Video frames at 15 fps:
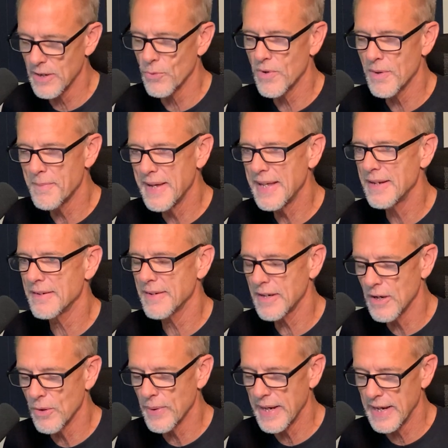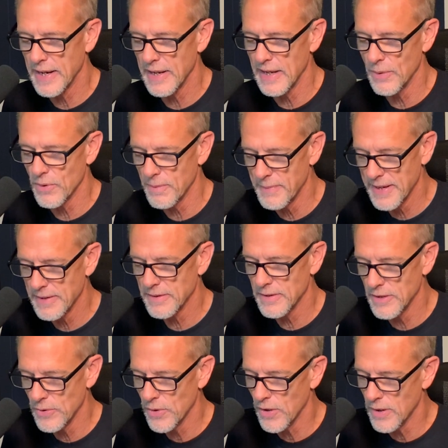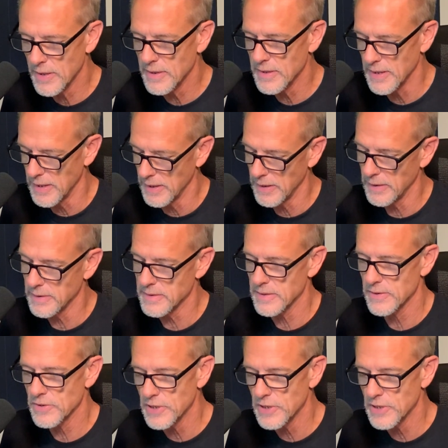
know, we're meant to go out and we're meant to do hard things.